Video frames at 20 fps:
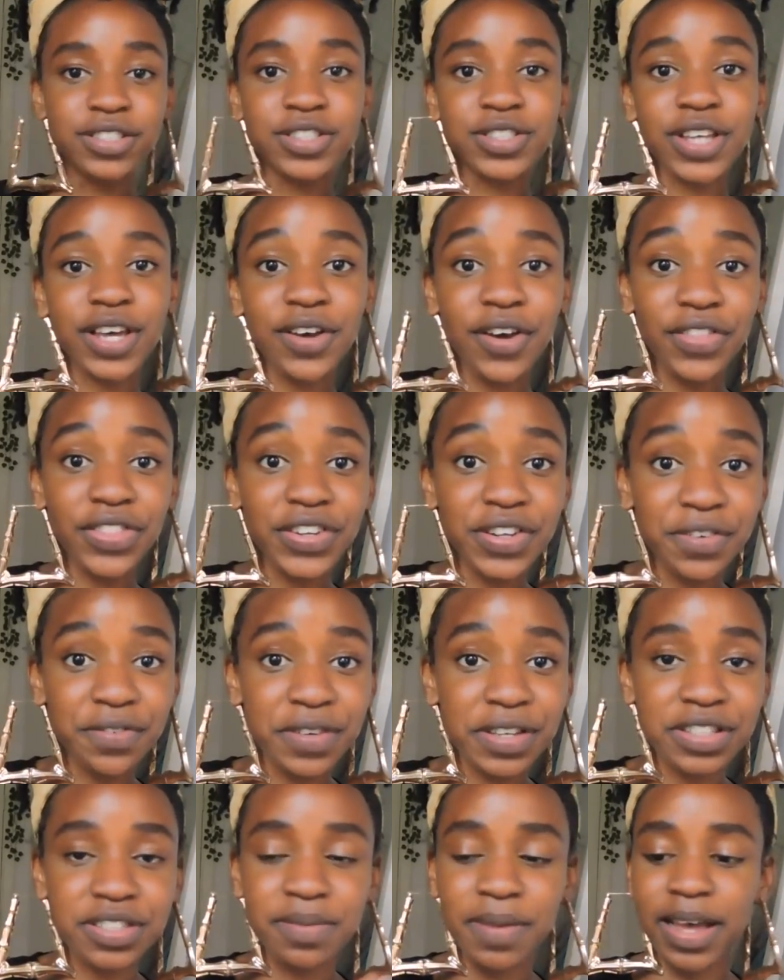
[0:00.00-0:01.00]
So, I got 3
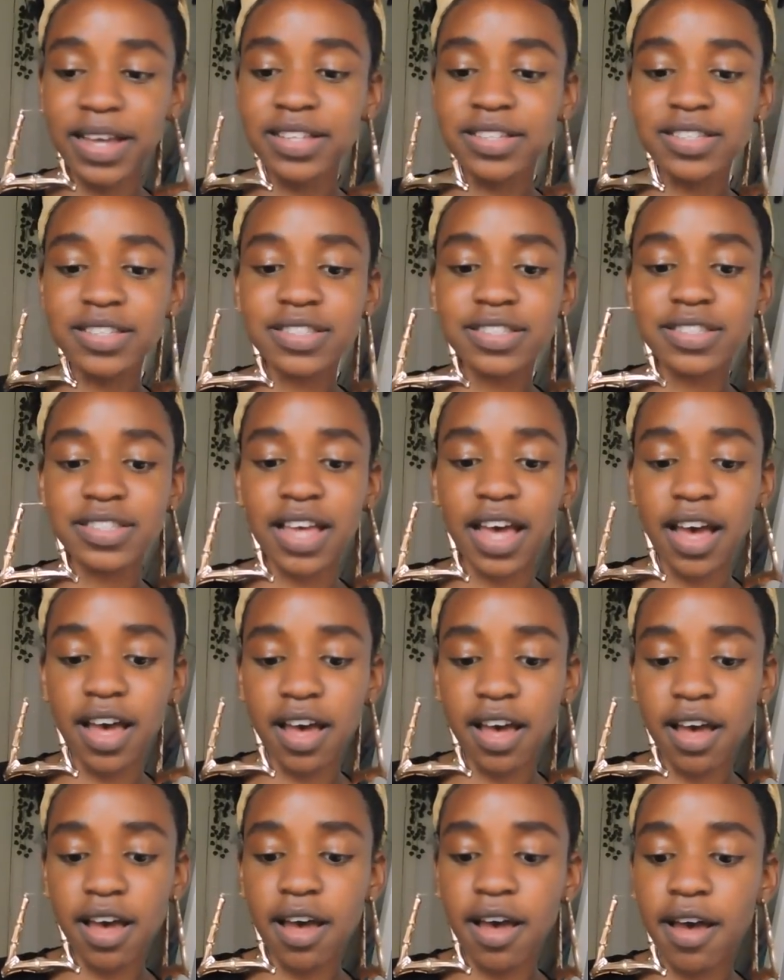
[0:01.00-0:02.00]
face masks.
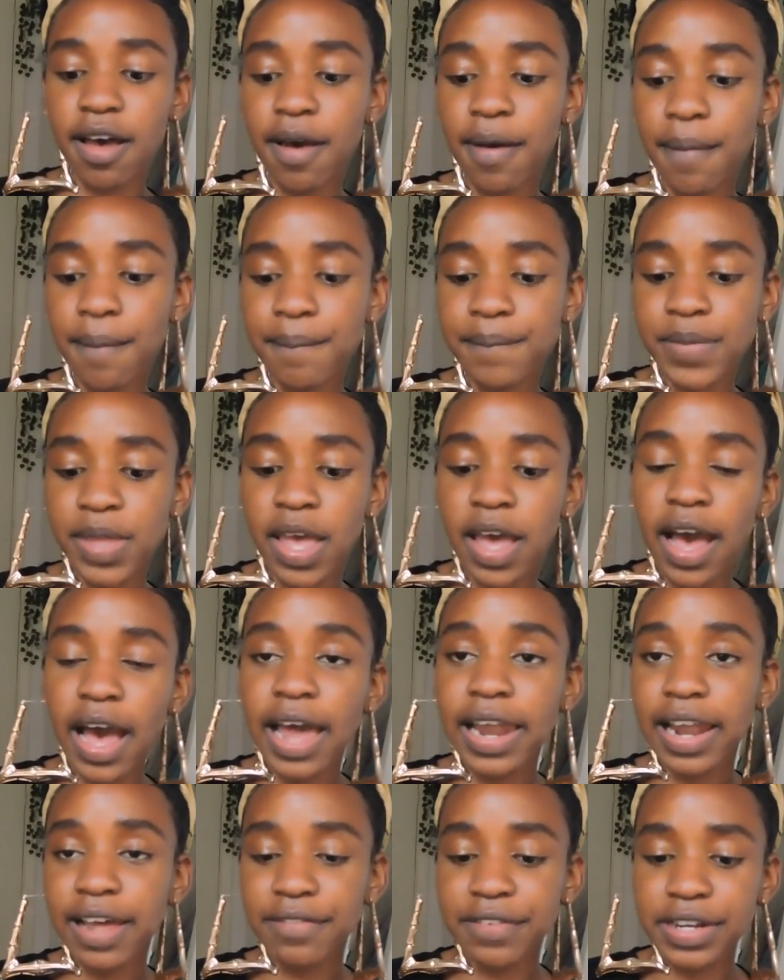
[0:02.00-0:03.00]
A
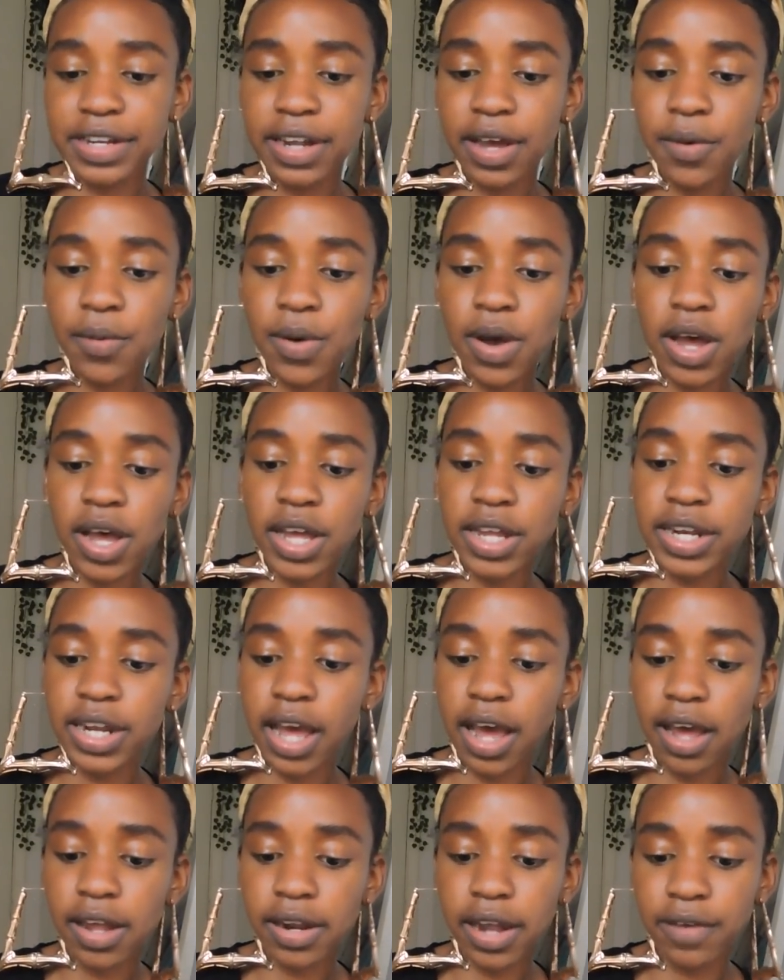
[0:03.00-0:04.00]
lavender
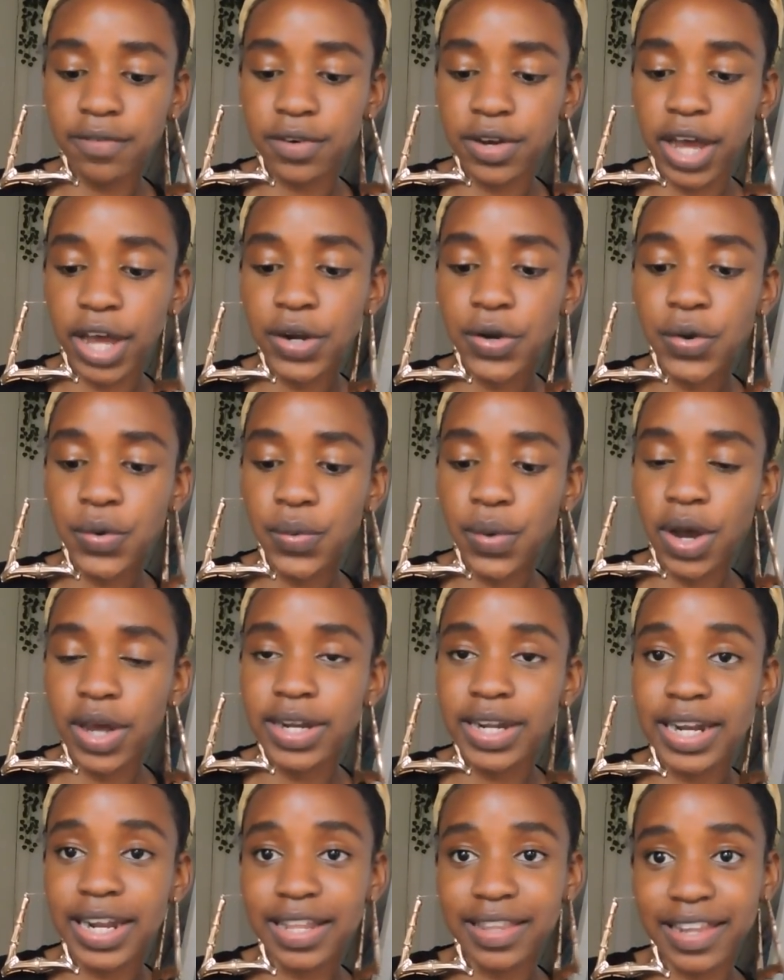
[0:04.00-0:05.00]
one, an avocado
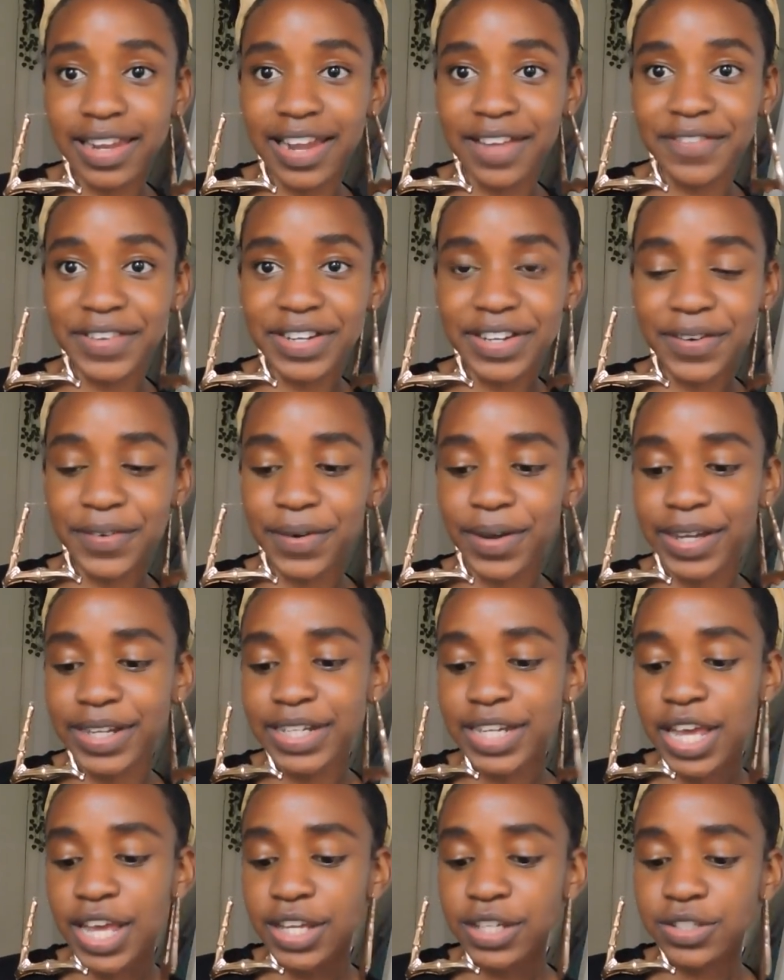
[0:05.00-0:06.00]
one, another lavender
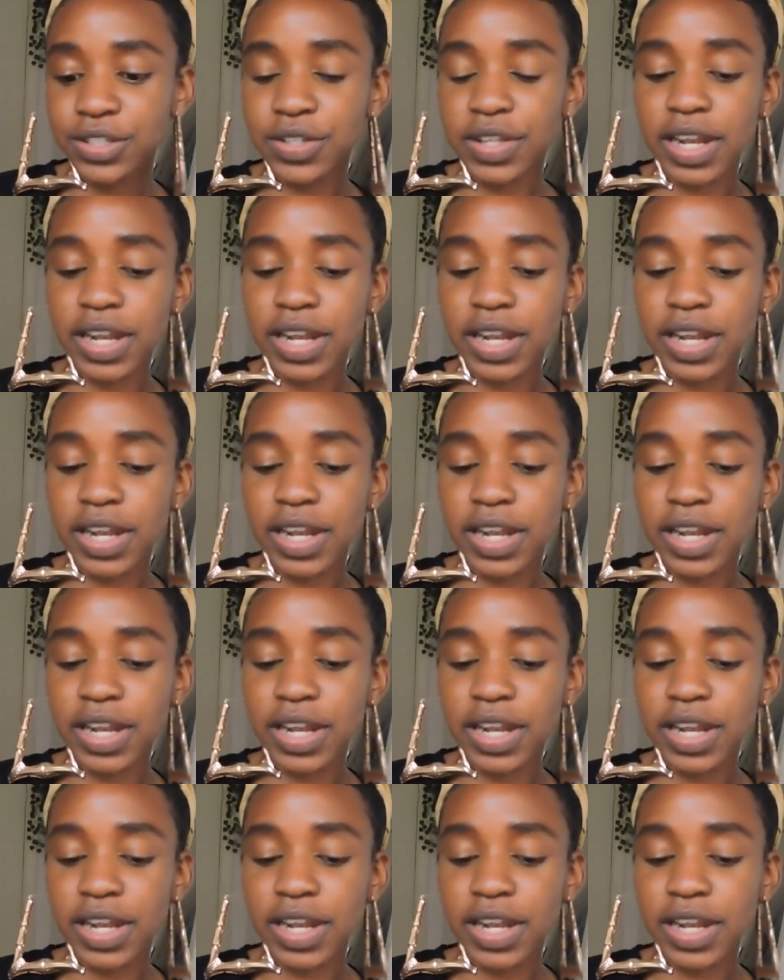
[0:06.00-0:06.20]
one. So,